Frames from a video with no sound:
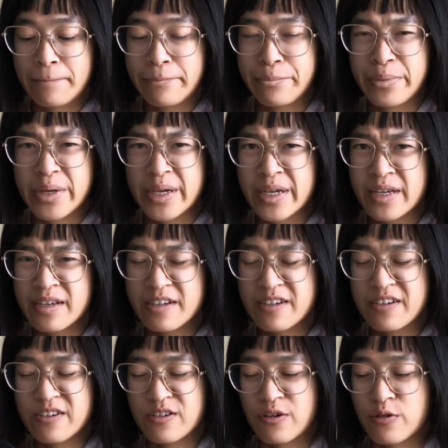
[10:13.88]
be,
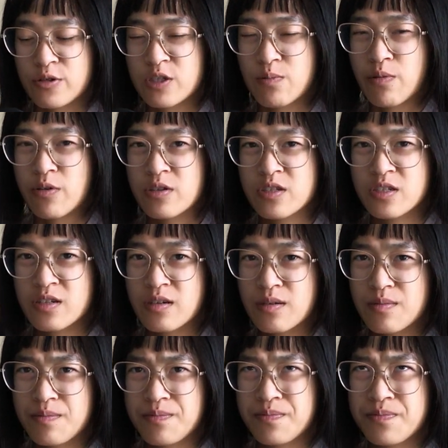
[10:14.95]
or supposed to
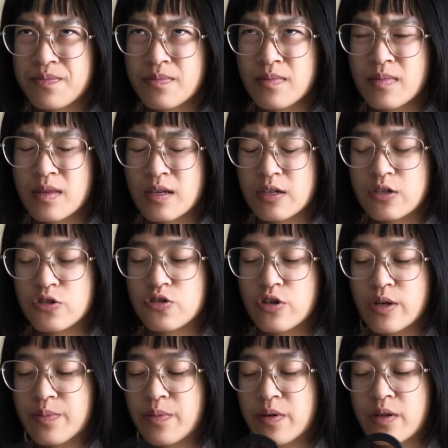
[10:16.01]

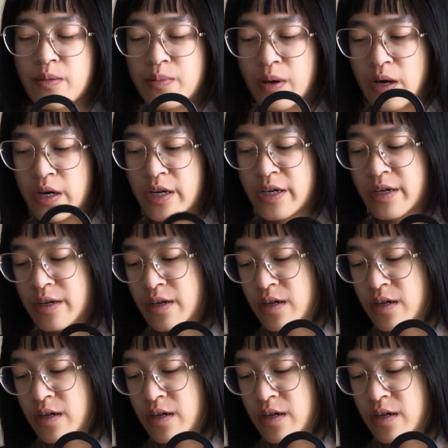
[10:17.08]
drape on the body.